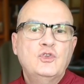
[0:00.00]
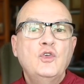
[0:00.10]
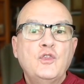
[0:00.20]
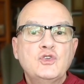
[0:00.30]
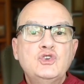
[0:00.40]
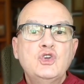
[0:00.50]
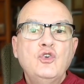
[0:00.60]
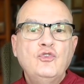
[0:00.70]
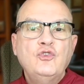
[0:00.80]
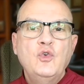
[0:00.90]
To the
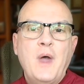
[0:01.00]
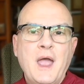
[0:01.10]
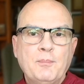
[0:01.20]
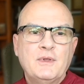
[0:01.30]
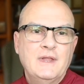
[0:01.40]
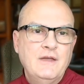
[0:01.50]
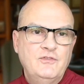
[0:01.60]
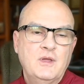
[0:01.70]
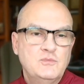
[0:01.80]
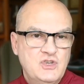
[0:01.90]
Jews who had believed
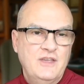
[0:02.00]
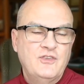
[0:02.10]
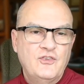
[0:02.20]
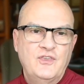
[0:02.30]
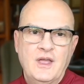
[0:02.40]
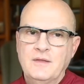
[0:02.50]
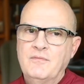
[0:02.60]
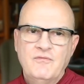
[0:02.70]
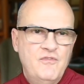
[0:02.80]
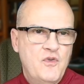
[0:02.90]
him, Jesus said.
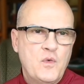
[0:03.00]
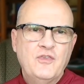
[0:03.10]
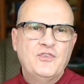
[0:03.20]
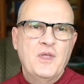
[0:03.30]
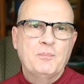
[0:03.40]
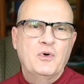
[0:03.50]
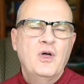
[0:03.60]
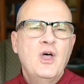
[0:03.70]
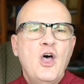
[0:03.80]
Very simple.